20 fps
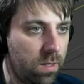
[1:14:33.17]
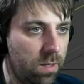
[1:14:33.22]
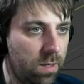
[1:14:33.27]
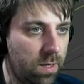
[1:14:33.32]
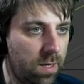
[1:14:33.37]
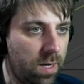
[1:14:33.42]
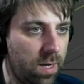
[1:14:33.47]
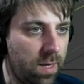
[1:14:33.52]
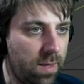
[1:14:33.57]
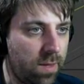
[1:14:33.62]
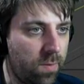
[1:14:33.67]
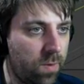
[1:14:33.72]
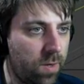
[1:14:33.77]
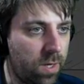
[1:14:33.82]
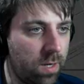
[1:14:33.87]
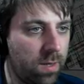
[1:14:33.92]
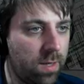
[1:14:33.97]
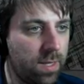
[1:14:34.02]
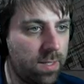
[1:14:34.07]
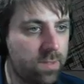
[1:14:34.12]
Yeah, there we
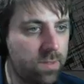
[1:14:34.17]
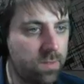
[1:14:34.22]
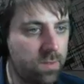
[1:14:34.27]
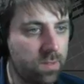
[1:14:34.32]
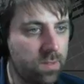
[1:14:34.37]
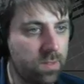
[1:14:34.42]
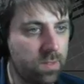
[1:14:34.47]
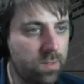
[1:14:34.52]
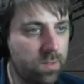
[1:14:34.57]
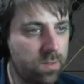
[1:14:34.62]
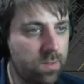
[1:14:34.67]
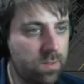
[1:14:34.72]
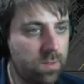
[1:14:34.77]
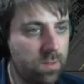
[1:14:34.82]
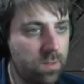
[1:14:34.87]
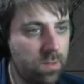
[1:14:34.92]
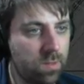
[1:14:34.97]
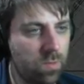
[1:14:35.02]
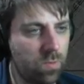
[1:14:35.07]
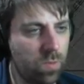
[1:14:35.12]
go. That's looking good.
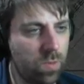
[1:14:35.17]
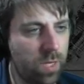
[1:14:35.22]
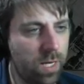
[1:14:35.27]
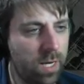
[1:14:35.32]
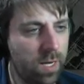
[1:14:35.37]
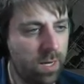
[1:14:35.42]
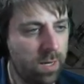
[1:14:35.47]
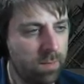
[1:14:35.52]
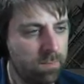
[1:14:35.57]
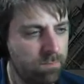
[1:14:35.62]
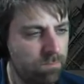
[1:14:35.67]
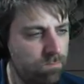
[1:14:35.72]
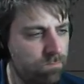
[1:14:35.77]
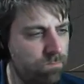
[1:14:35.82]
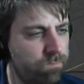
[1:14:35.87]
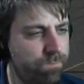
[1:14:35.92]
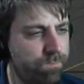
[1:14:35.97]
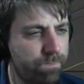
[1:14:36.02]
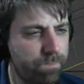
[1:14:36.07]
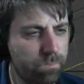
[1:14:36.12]
Oh,
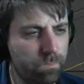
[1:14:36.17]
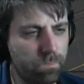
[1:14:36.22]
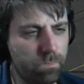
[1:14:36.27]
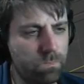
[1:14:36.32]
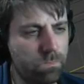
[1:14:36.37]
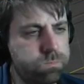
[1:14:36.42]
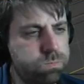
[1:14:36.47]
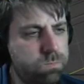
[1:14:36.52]
yeah.